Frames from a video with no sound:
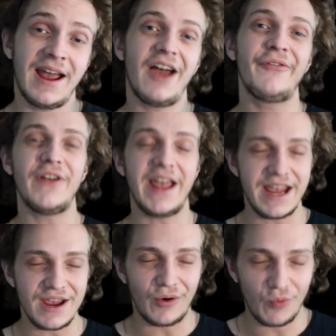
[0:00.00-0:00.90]
Have
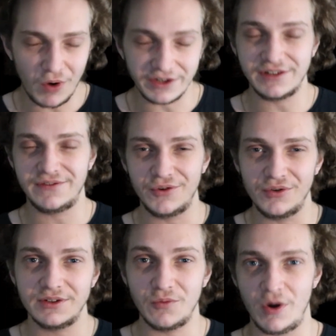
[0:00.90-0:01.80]
a
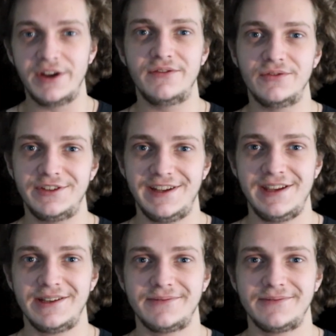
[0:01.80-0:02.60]
wonderful, wonderful day.